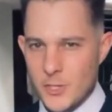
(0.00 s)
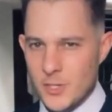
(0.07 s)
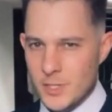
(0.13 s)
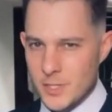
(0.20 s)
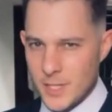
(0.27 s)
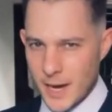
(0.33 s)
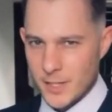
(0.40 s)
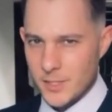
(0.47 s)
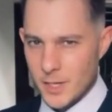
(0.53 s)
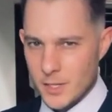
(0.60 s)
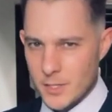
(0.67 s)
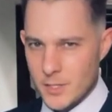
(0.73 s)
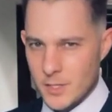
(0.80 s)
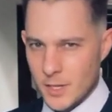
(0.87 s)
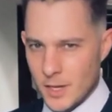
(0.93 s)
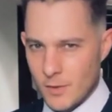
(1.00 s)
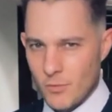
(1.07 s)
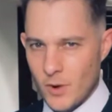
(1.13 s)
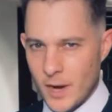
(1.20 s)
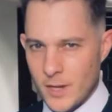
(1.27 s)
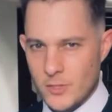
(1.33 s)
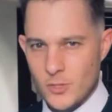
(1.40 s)
in tactics that give
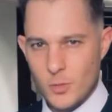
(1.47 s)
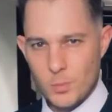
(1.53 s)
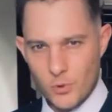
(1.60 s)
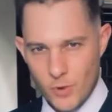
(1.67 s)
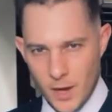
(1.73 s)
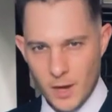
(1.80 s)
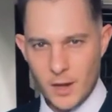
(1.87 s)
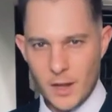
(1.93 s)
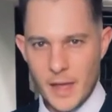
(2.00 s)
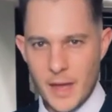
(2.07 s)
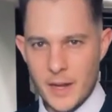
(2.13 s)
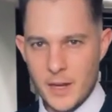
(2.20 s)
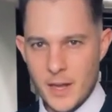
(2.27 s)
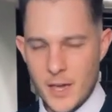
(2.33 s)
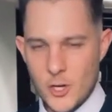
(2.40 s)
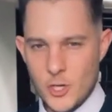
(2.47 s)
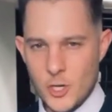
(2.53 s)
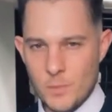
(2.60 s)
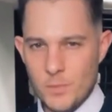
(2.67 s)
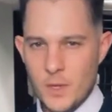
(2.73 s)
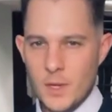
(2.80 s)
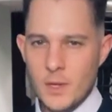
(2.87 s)
rise to parental alienation,